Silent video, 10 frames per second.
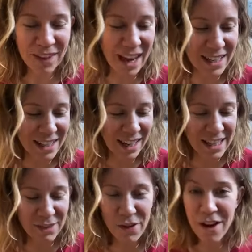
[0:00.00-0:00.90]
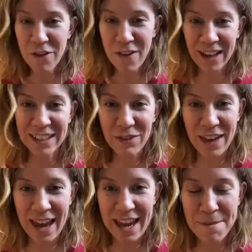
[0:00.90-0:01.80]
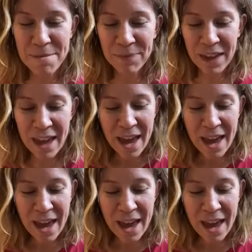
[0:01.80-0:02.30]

And it's a very effective game